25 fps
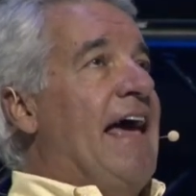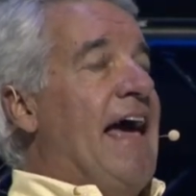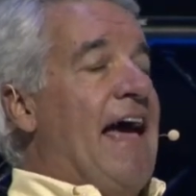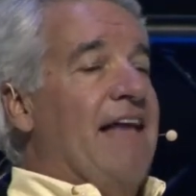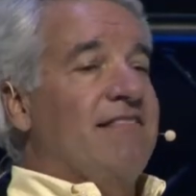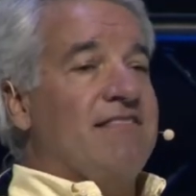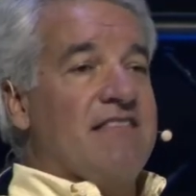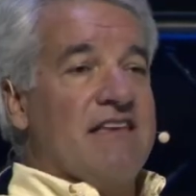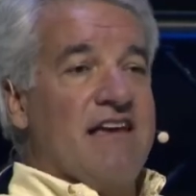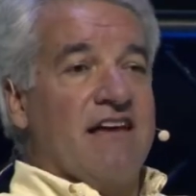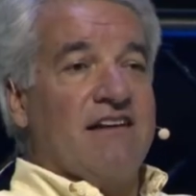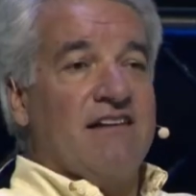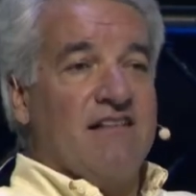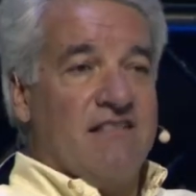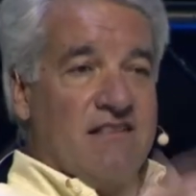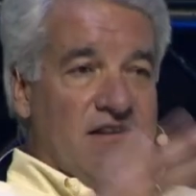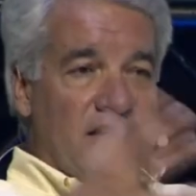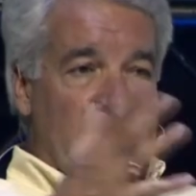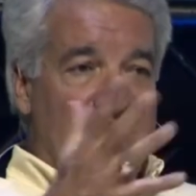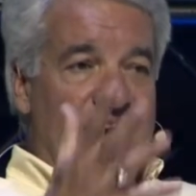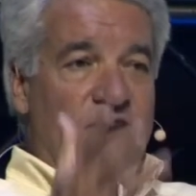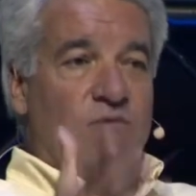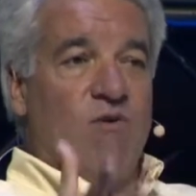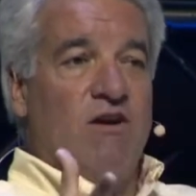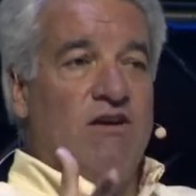at the end of the
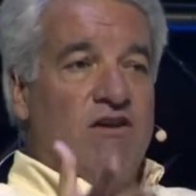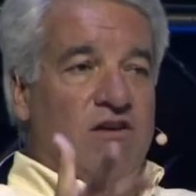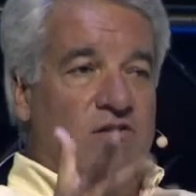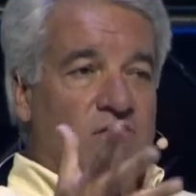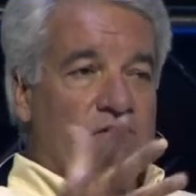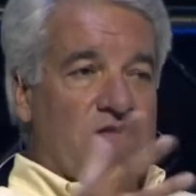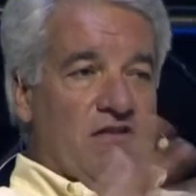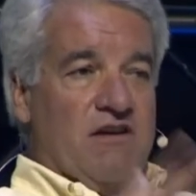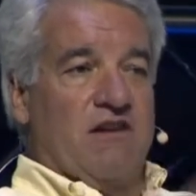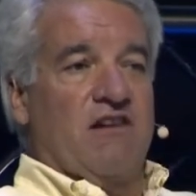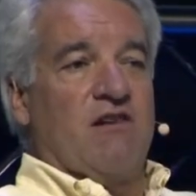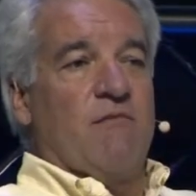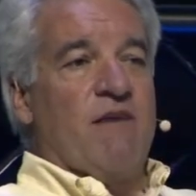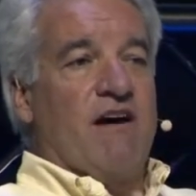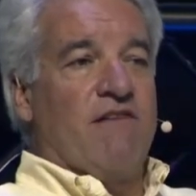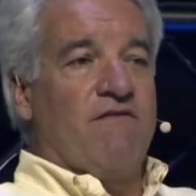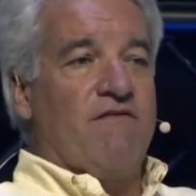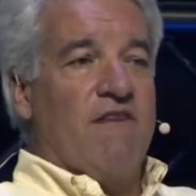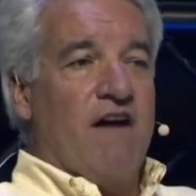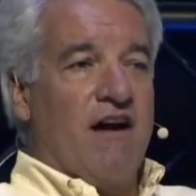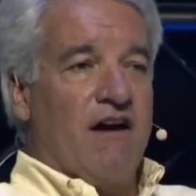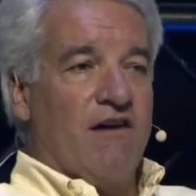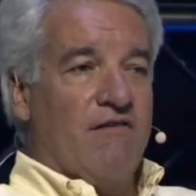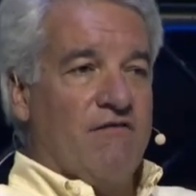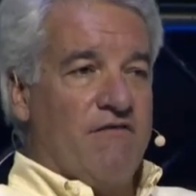day, when you think about
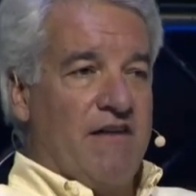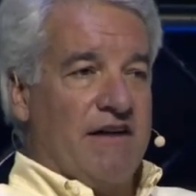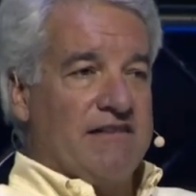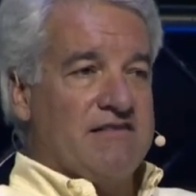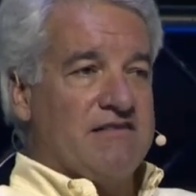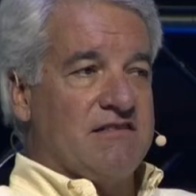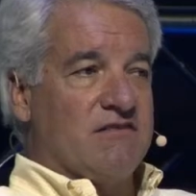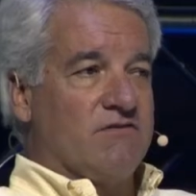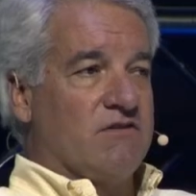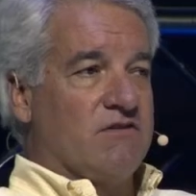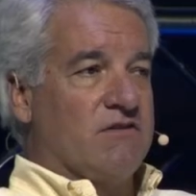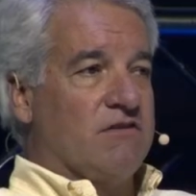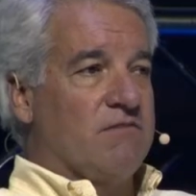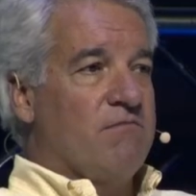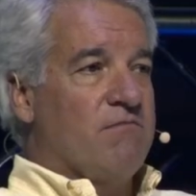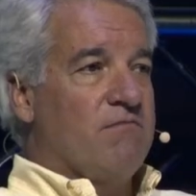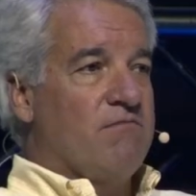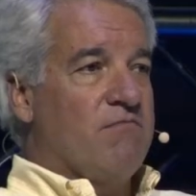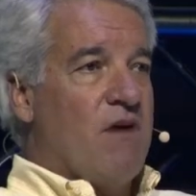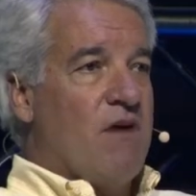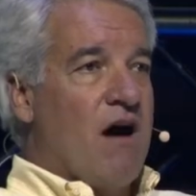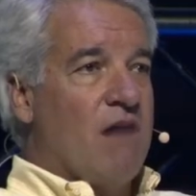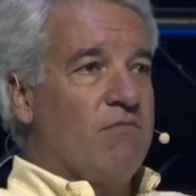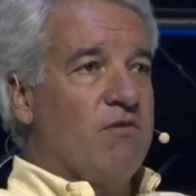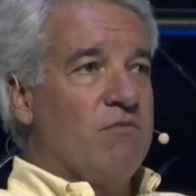Fyre Festival,
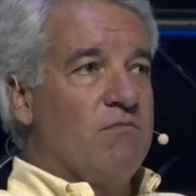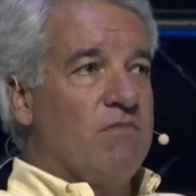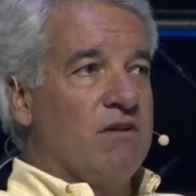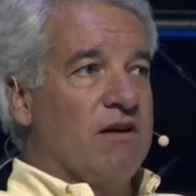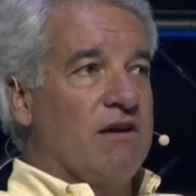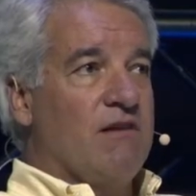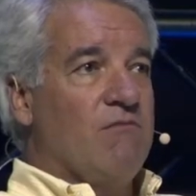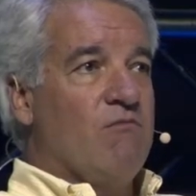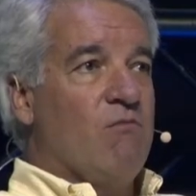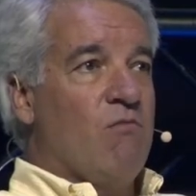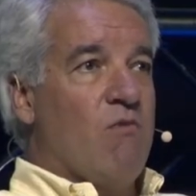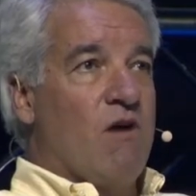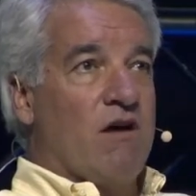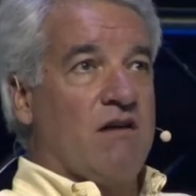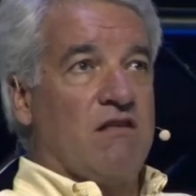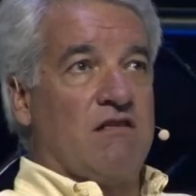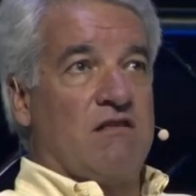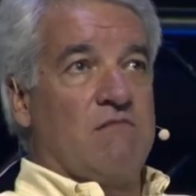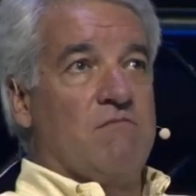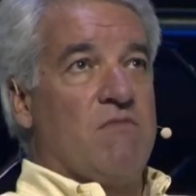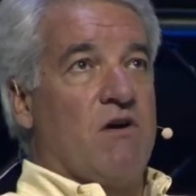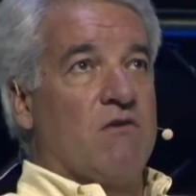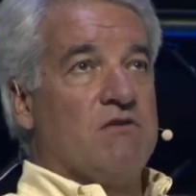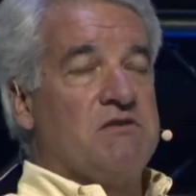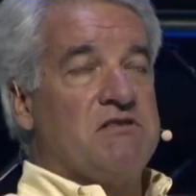probably one of
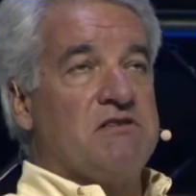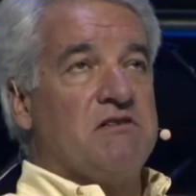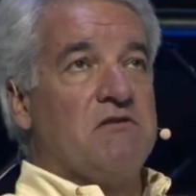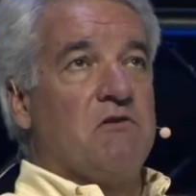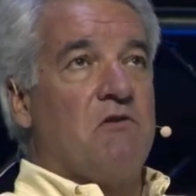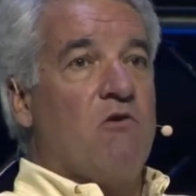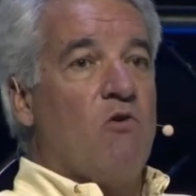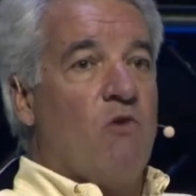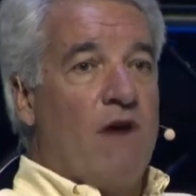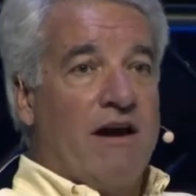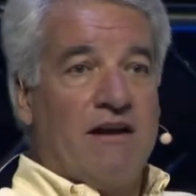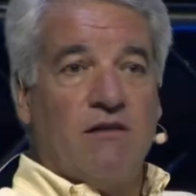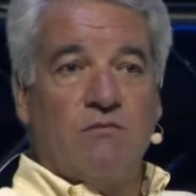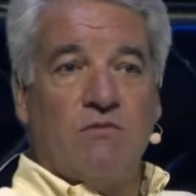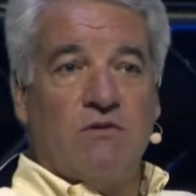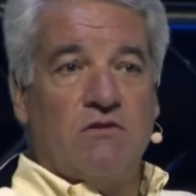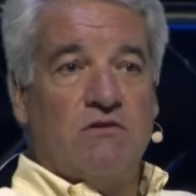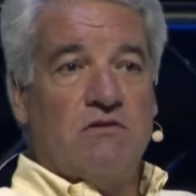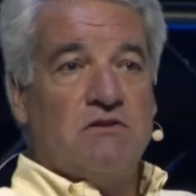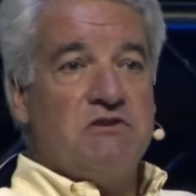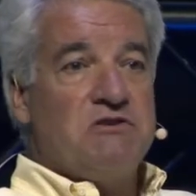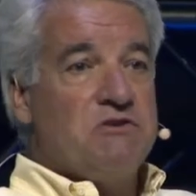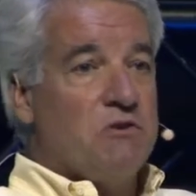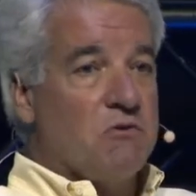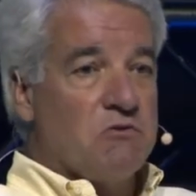the most
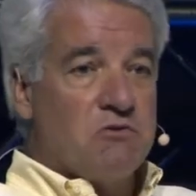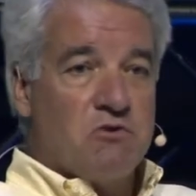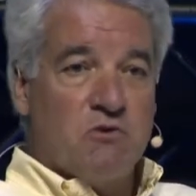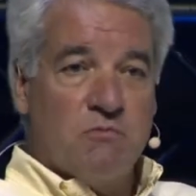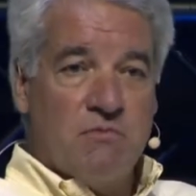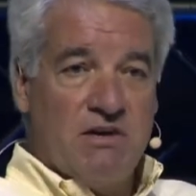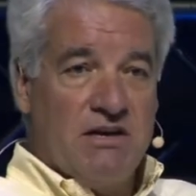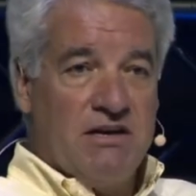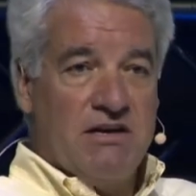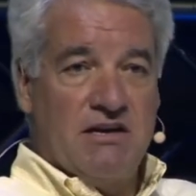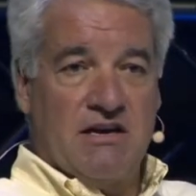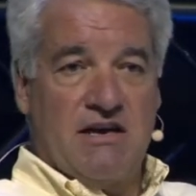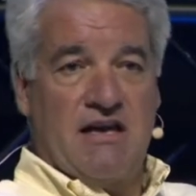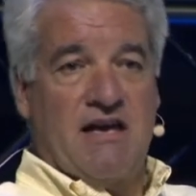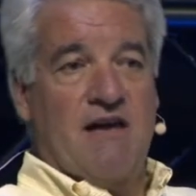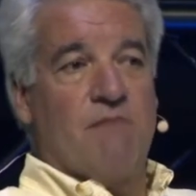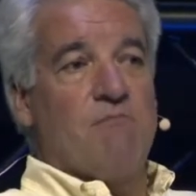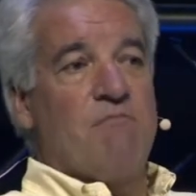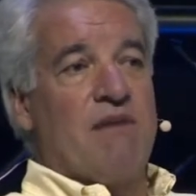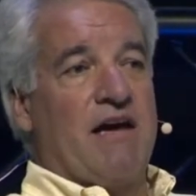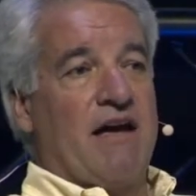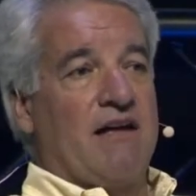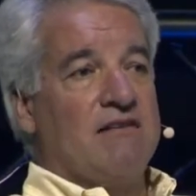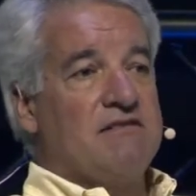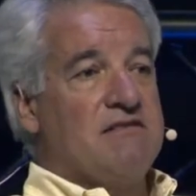incredible social media
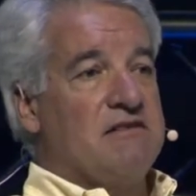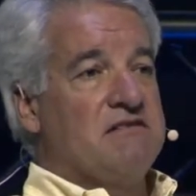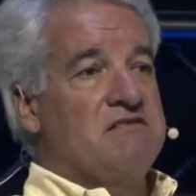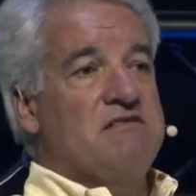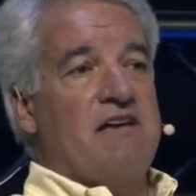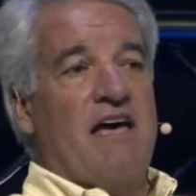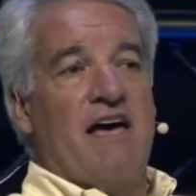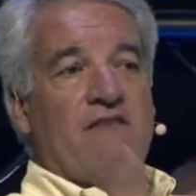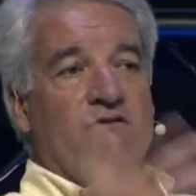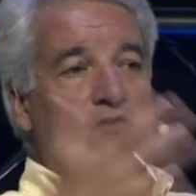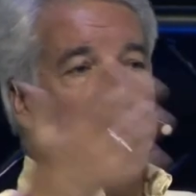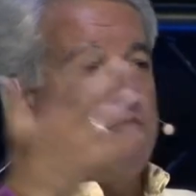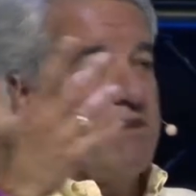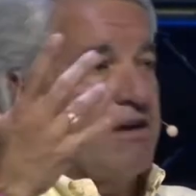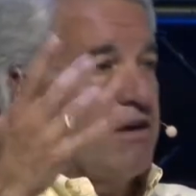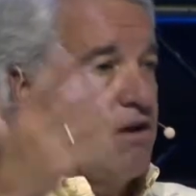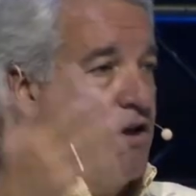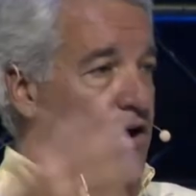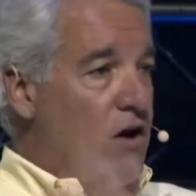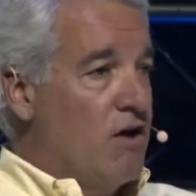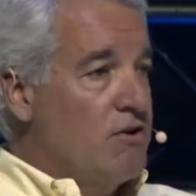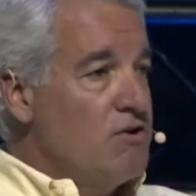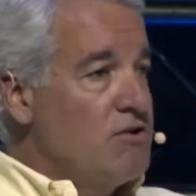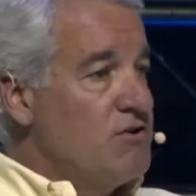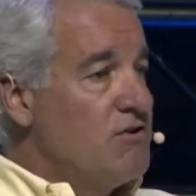campaigns that's ever been
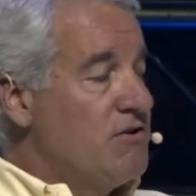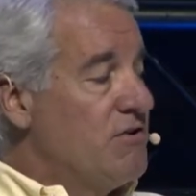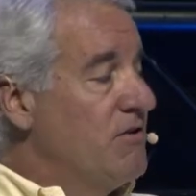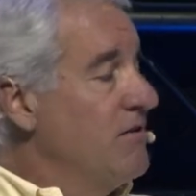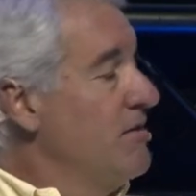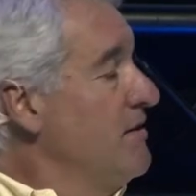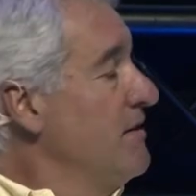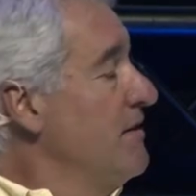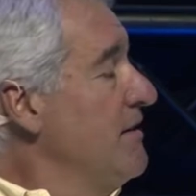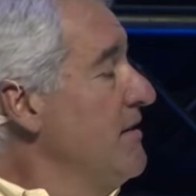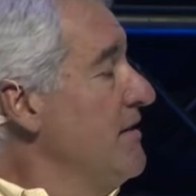launched,